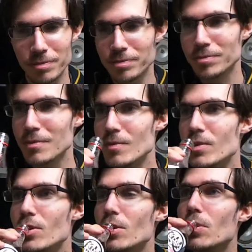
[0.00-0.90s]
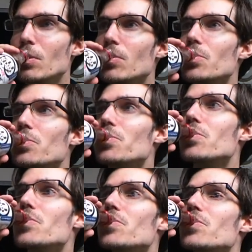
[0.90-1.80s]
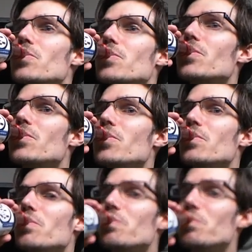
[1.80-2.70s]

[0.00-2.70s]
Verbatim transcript: Mm, maybe to get people to buy it.